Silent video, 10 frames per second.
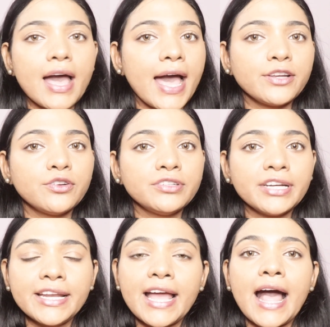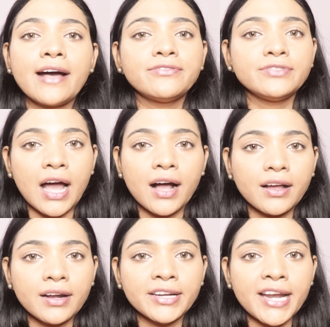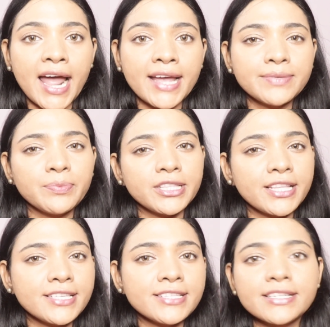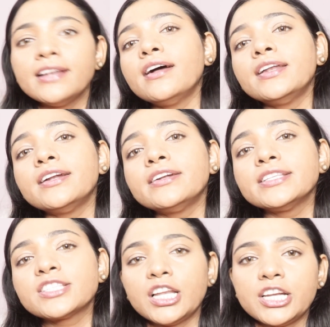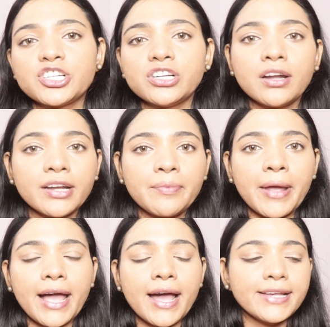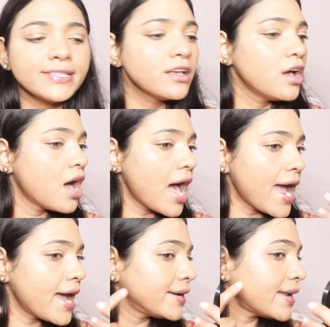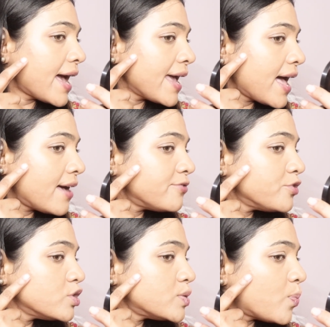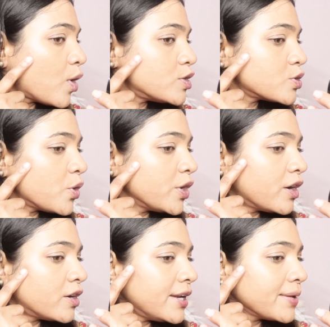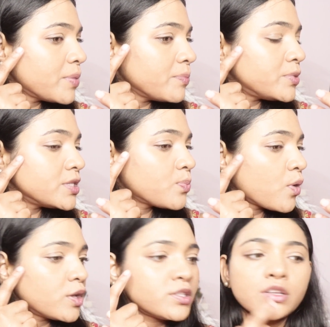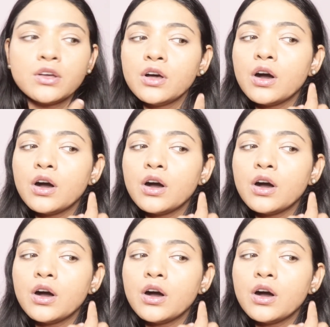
I don't really have dark under eyes, but there's still a little discoloration under my eyes and I have few spots going on, like pimple spots